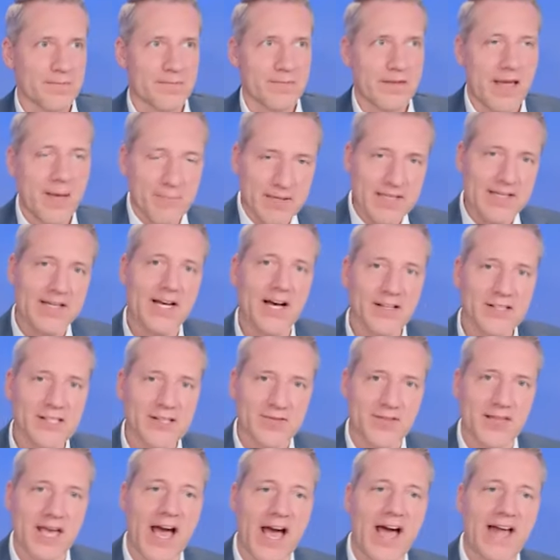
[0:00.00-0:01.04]
And because
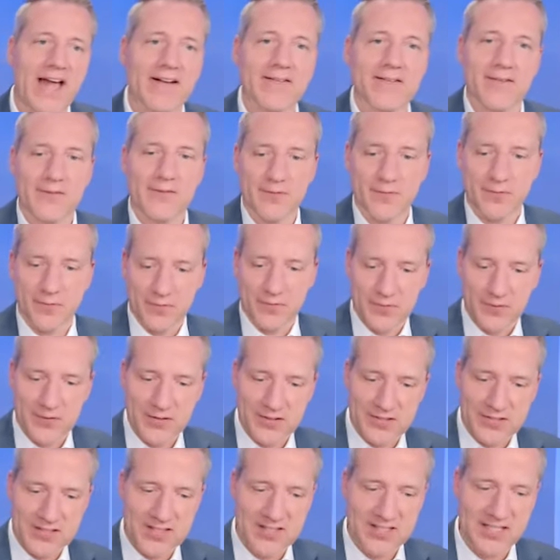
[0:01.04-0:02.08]
of that, the
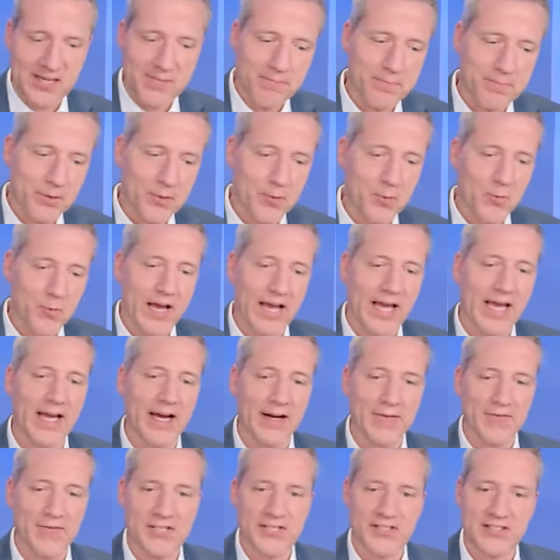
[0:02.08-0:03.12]
simple way
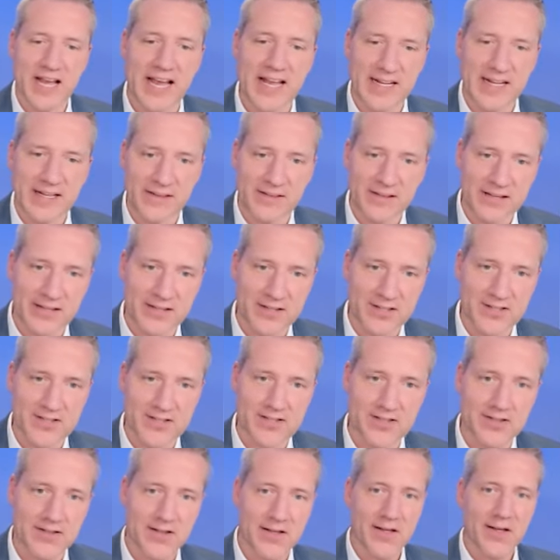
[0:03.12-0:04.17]
of stating
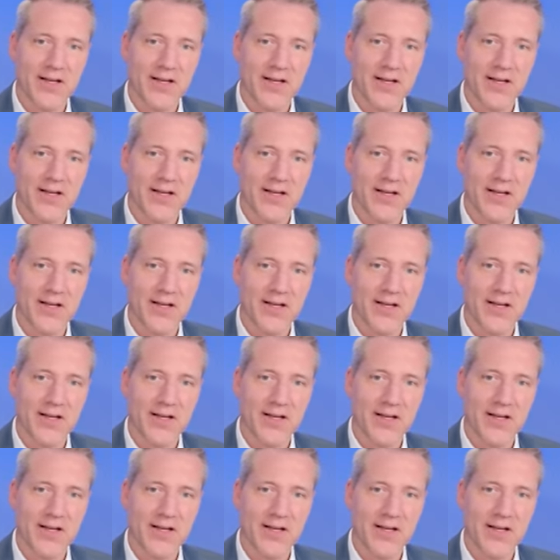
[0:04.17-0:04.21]
this,